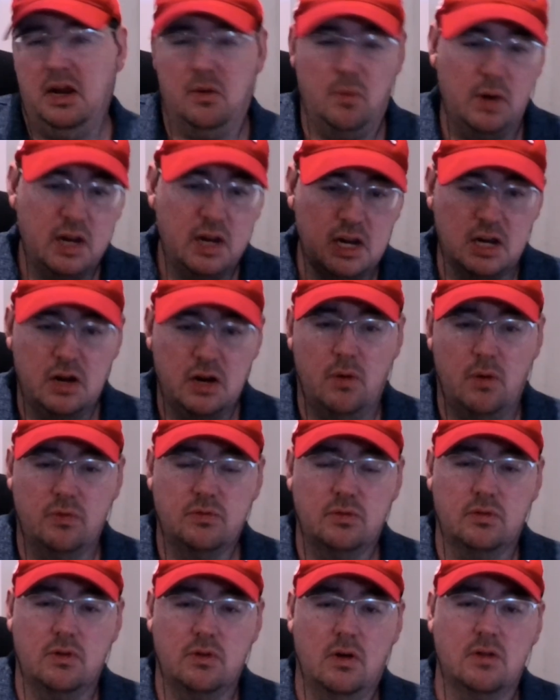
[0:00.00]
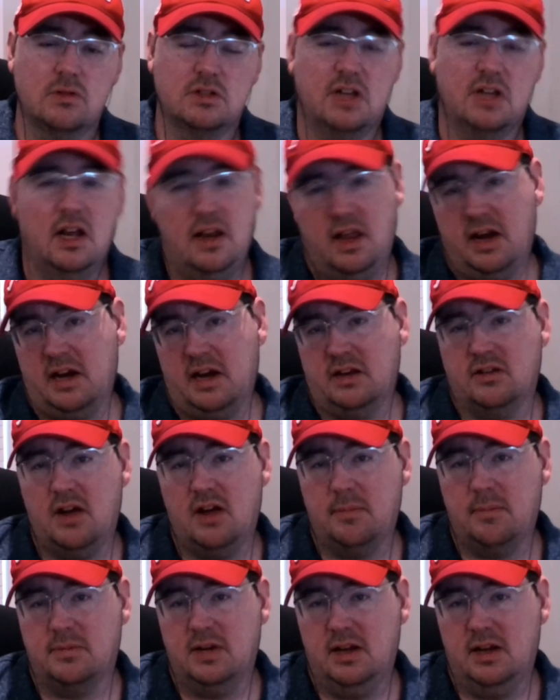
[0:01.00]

and we can go through those kind of like a top